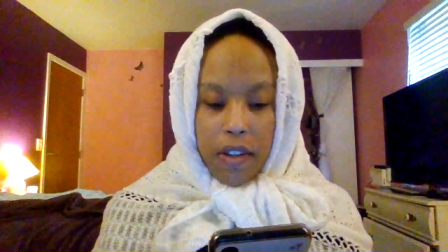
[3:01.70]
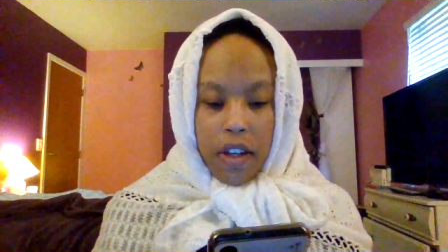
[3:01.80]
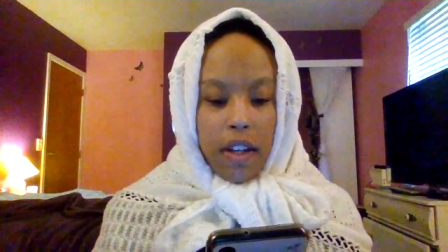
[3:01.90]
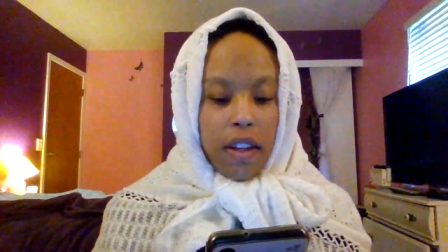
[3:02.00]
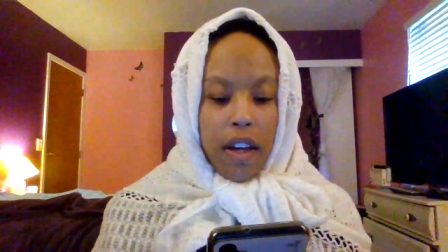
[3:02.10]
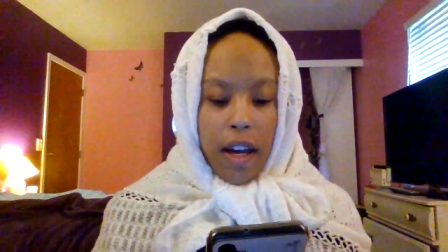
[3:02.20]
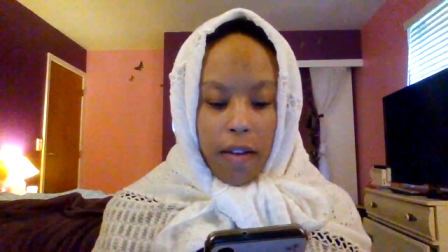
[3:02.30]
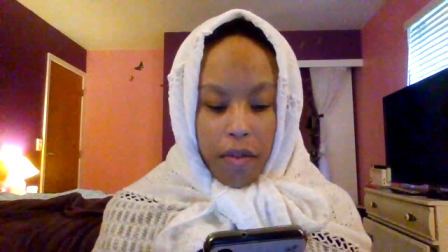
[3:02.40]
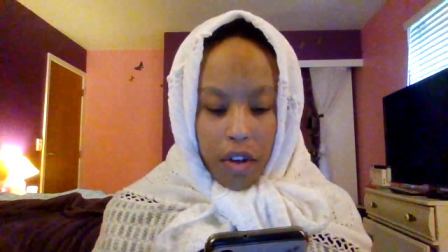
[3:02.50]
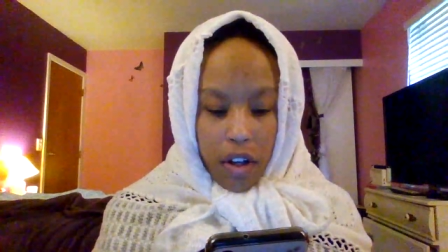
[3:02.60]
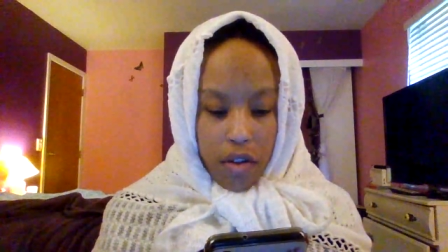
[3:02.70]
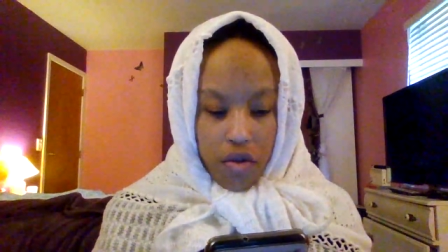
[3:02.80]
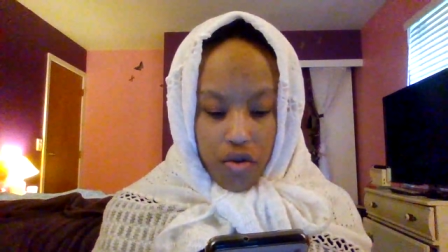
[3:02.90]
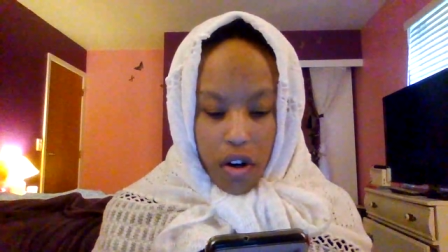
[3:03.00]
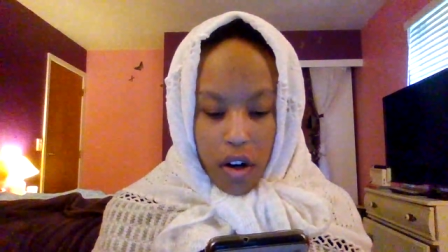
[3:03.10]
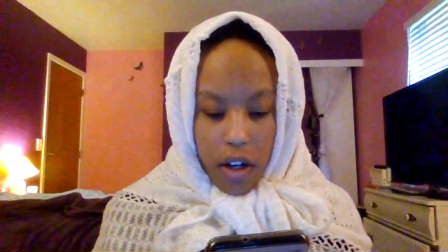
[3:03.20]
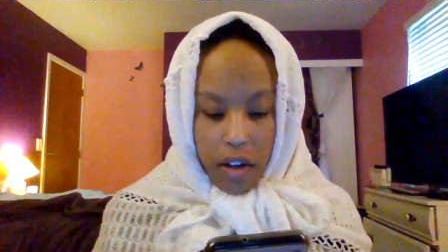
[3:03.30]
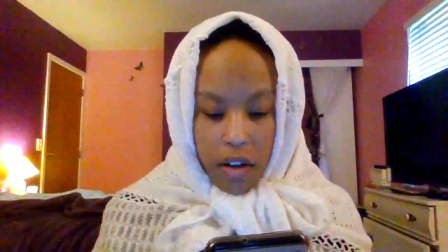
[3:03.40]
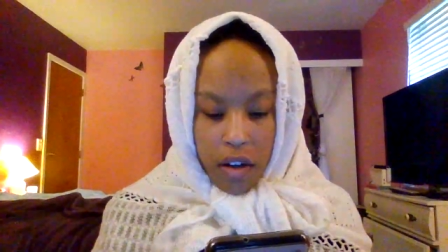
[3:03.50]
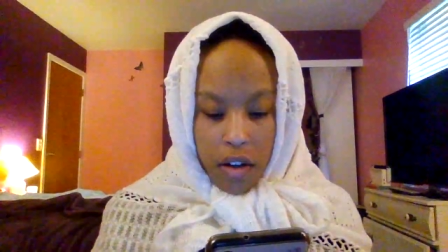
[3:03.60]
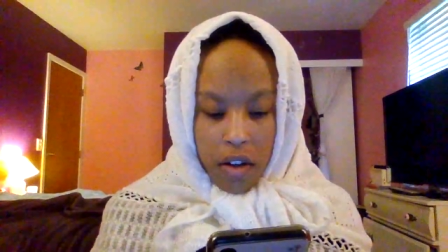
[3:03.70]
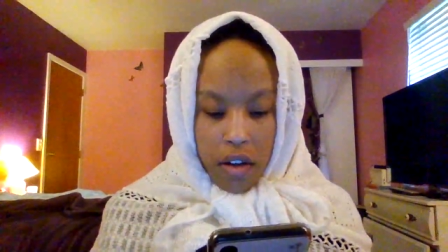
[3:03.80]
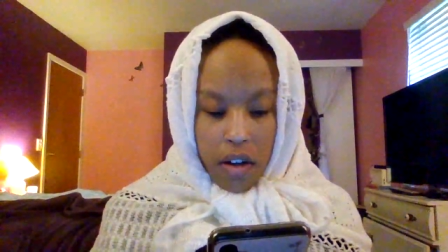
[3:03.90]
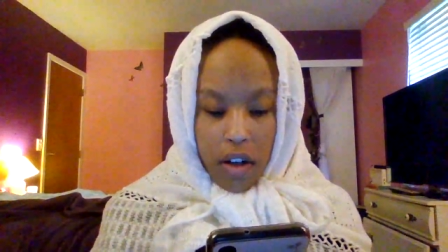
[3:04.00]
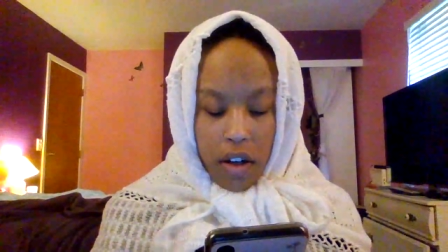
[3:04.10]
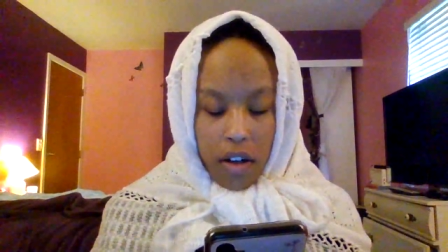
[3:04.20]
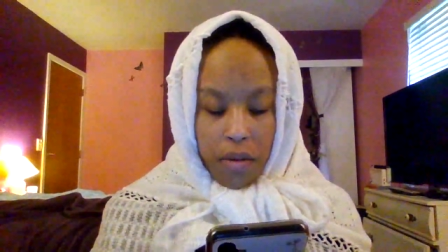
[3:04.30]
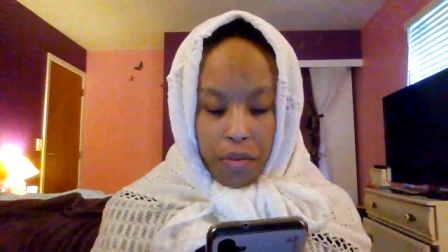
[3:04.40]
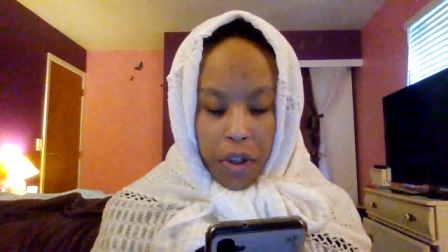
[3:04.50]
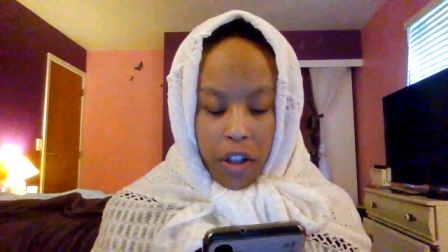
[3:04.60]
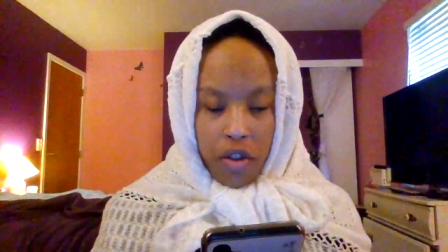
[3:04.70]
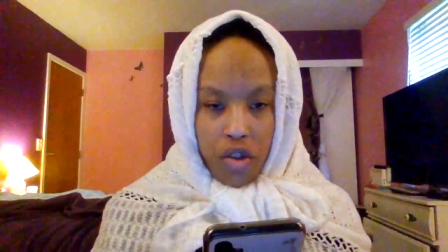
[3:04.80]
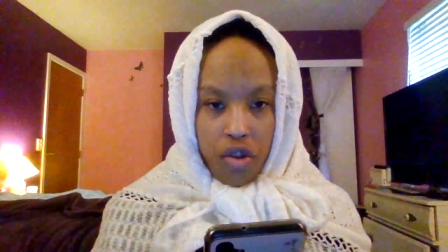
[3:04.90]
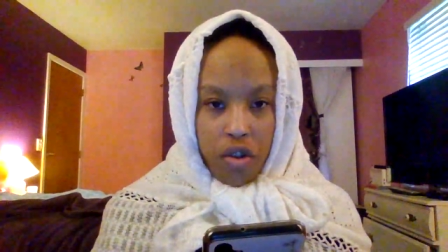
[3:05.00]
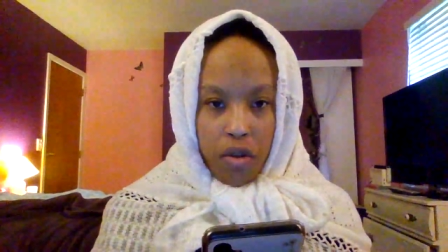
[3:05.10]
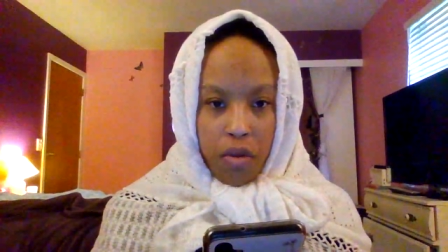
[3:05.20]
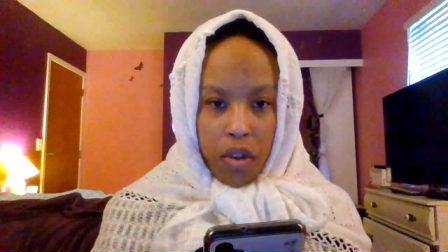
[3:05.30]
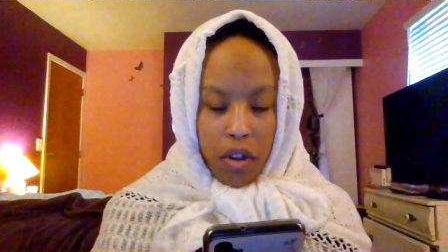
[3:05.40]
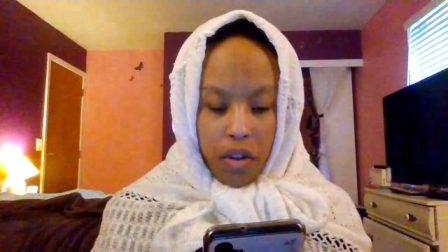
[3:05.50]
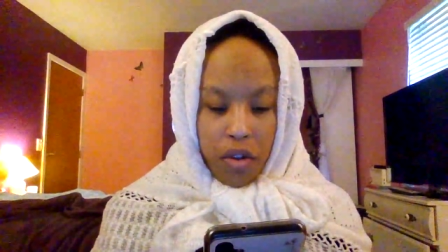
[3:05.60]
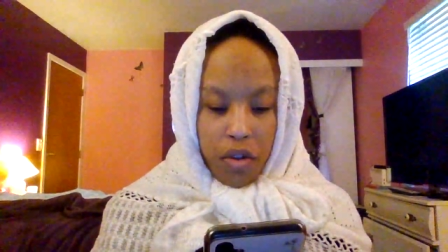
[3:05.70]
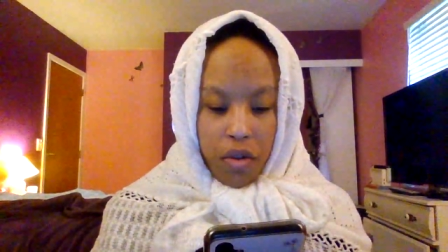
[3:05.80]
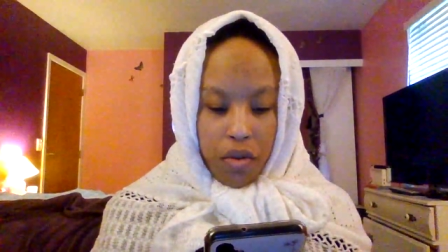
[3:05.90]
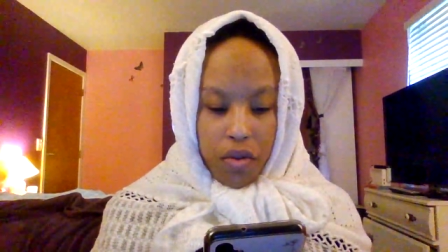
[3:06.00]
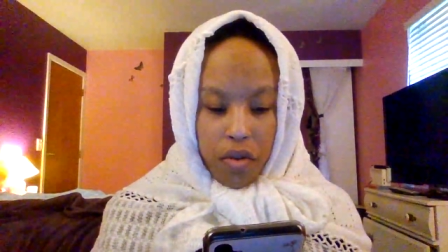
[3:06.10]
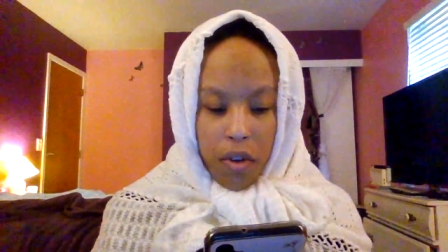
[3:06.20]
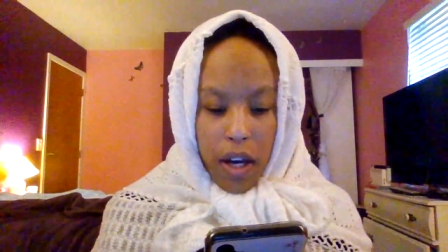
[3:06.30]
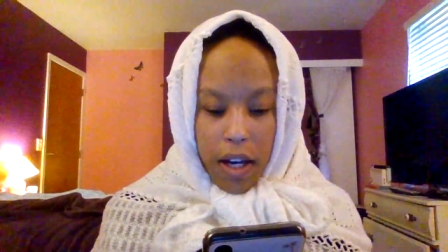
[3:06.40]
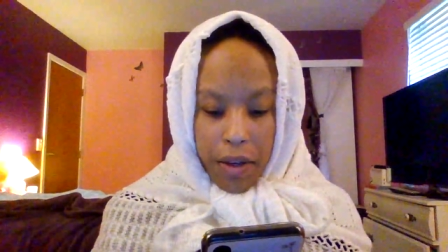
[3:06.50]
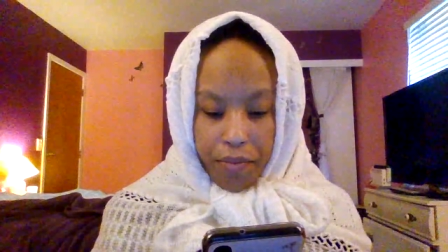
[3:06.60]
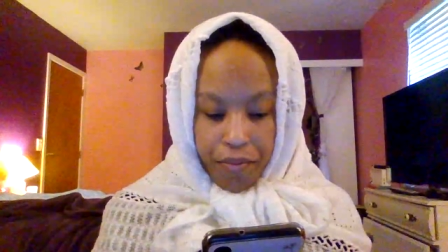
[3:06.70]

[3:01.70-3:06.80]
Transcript: and they have their guns drawn, um, ready to shoot Yuru Tsugai.